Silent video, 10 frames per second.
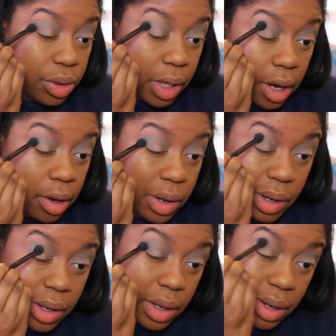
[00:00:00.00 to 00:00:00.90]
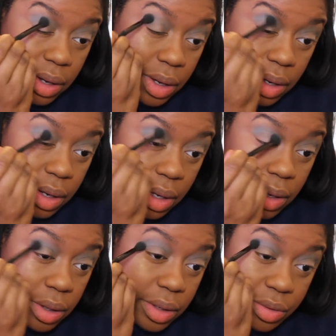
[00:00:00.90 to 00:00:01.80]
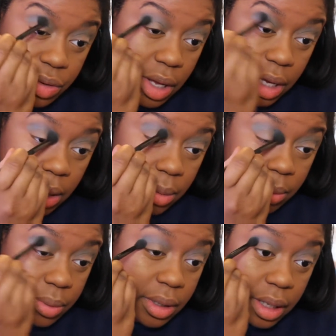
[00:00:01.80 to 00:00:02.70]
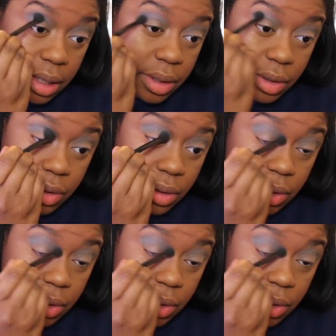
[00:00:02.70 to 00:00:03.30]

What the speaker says: put that in the same place.